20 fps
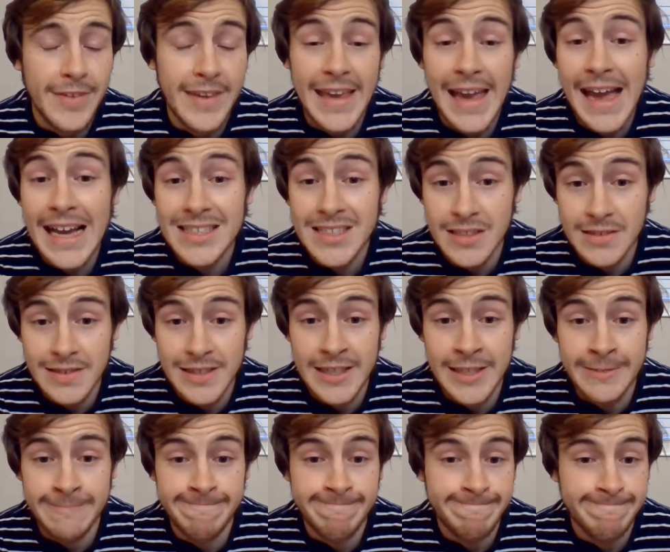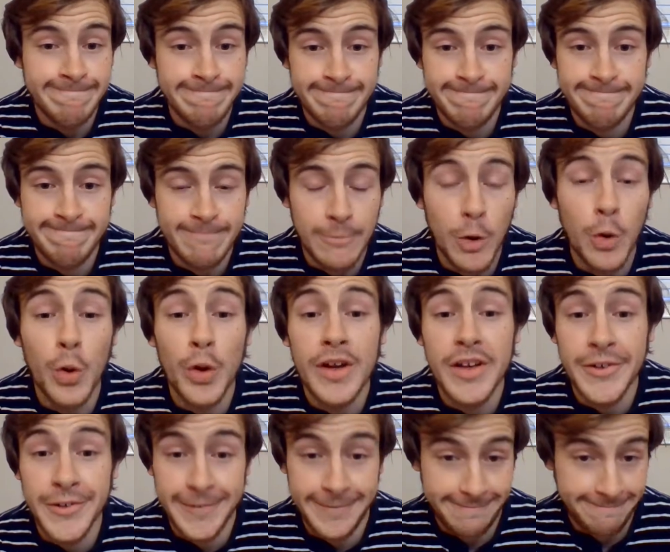gasoline,
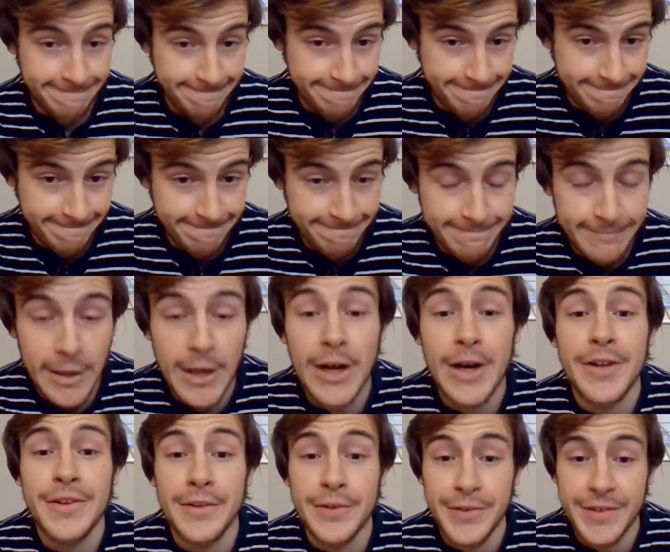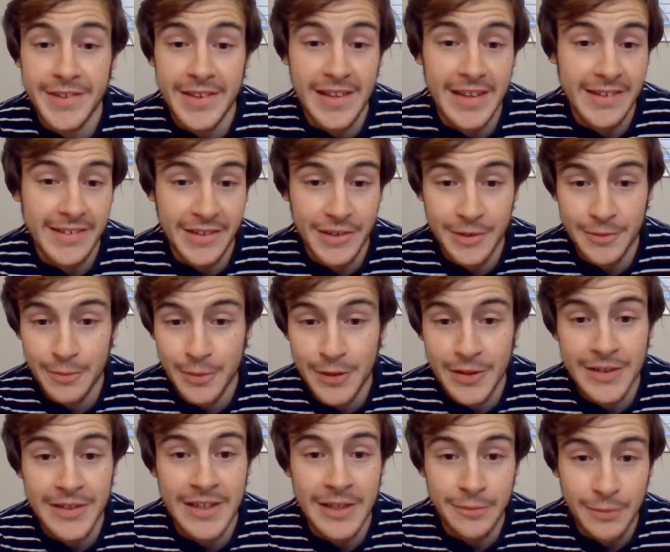oil, all those things are
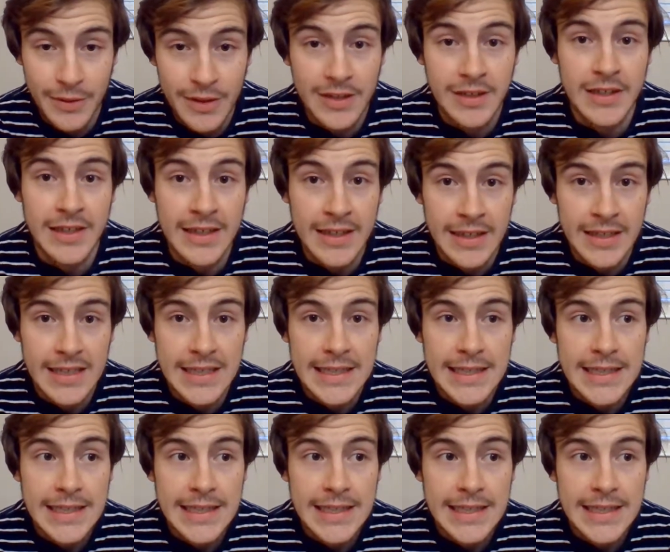really, really,